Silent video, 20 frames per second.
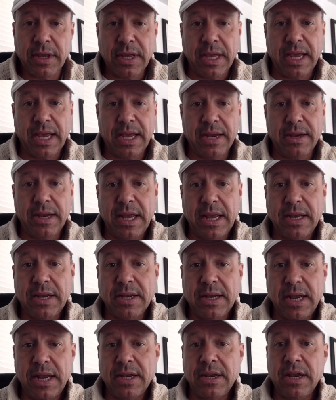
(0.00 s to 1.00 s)
and
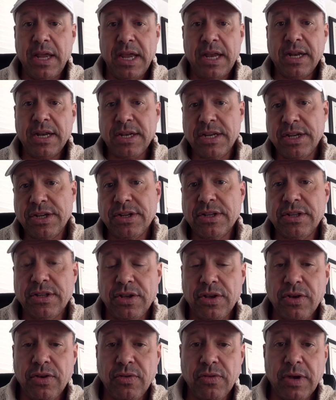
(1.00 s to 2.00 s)
and and in addition
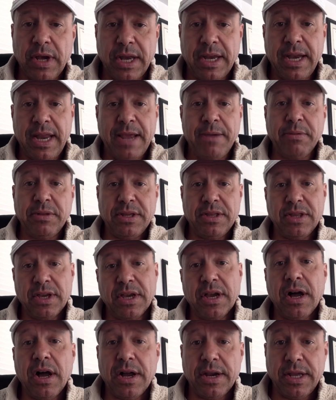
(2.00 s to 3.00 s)
to enabling the
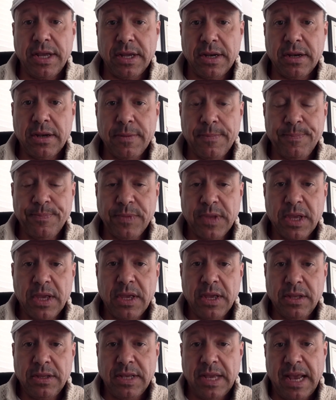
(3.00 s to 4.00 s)
guardian
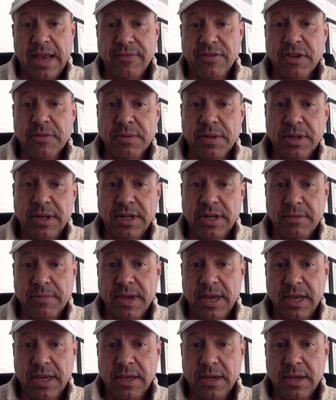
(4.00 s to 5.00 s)
to have the ability to
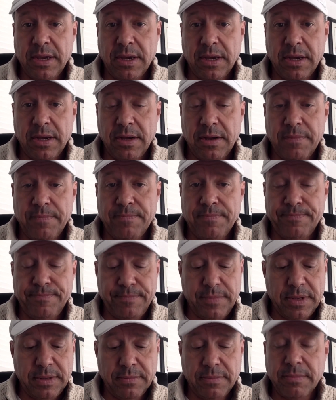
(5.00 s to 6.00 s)
make uh,
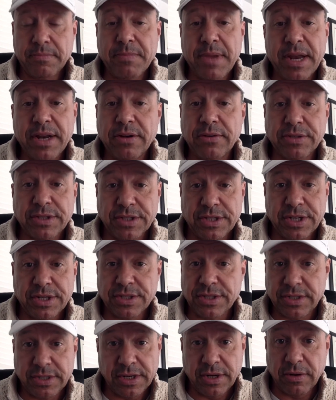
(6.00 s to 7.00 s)
medical
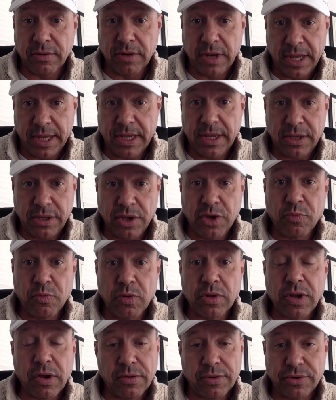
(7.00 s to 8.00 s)
decisions, you know, like you
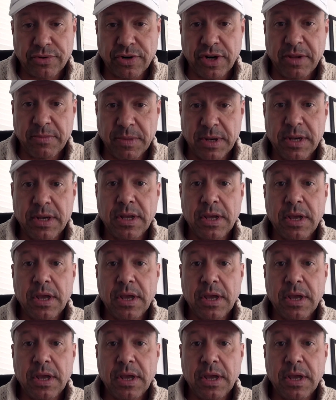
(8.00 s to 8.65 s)
will go to treatment,